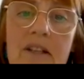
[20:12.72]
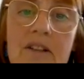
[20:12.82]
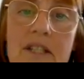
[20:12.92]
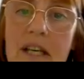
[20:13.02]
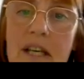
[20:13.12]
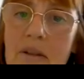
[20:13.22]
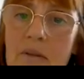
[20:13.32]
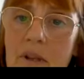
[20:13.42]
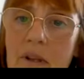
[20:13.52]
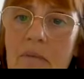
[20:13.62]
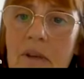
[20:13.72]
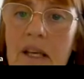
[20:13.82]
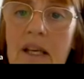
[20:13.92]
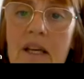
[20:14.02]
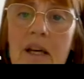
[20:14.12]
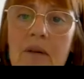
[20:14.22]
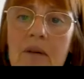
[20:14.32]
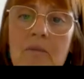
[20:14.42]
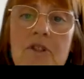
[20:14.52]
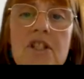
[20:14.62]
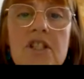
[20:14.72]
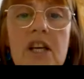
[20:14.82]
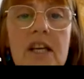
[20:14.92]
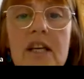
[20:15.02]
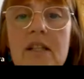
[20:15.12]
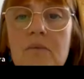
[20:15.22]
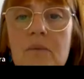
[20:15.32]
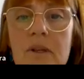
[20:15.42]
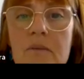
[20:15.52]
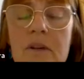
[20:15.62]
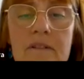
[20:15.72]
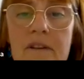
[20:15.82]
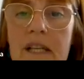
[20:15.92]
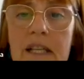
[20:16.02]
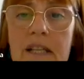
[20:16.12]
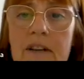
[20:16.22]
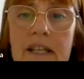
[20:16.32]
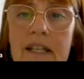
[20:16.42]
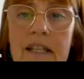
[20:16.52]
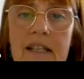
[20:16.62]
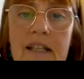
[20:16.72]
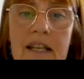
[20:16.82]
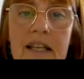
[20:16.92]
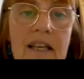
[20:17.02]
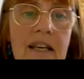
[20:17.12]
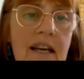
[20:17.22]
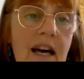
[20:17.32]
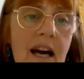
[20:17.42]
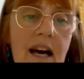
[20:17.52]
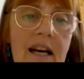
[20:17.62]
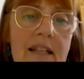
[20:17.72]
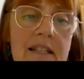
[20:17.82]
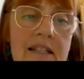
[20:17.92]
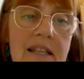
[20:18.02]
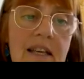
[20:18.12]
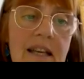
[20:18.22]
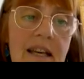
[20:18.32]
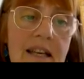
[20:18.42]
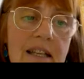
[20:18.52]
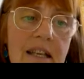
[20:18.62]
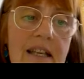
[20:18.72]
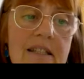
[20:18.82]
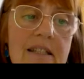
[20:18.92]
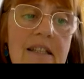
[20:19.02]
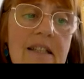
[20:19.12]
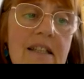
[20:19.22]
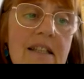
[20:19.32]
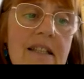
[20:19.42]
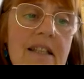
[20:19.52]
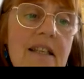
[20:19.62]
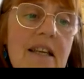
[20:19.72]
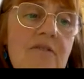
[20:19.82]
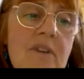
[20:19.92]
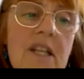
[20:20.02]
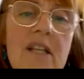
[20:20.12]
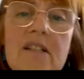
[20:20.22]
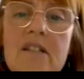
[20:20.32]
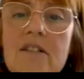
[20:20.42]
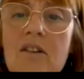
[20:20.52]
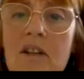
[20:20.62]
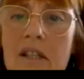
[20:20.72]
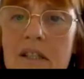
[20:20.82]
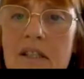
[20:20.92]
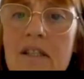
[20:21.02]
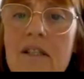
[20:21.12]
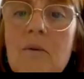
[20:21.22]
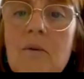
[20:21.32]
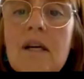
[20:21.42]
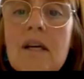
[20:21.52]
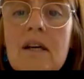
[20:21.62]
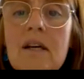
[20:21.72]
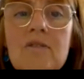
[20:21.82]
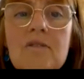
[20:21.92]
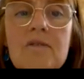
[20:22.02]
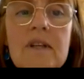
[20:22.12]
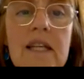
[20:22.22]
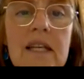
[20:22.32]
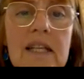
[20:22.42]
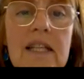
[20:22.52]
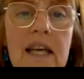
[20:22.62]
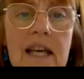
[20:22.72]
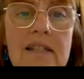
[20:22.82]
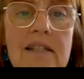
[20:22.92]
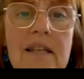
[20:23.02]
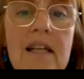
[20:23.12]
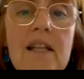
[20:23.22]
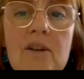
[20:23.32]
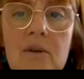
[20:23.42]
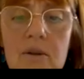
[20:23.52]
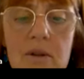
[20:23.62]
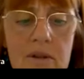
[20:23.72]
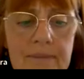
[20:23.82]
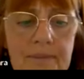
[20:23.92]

contact with me and would just check in with me fairly regularly. And again, it gave me the solace in a way of feeling less alone.